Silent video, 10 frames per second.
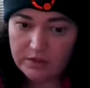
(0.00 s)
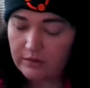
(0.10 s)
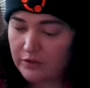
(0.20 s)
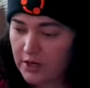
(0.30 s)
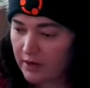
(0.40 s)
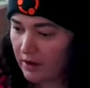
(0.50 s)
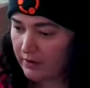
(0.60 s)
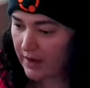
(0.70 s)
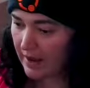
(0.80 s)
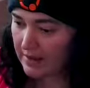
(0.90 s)
So if a child
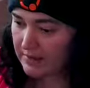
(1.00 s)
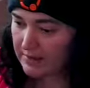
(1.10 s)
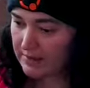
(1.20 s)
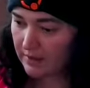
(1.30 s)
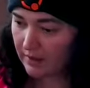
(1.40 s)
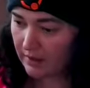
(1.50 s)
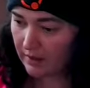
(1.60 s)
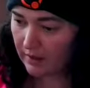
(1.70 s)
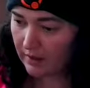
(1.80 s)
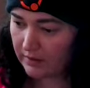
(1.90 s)
already has,
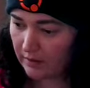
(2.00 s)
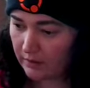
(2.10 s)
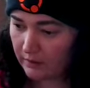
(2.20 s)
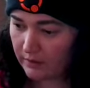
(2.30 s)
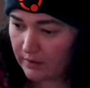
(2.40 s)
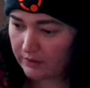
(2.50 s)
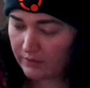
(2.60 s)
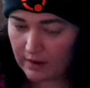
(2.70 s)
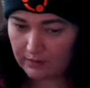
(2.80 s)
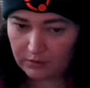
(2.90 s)
a
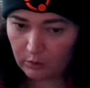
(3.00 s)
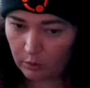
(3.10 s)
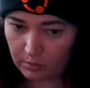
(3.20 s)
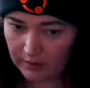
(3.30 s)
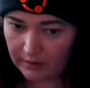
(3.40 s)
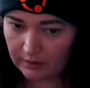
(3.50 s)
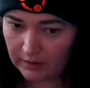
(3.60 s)
504 plan,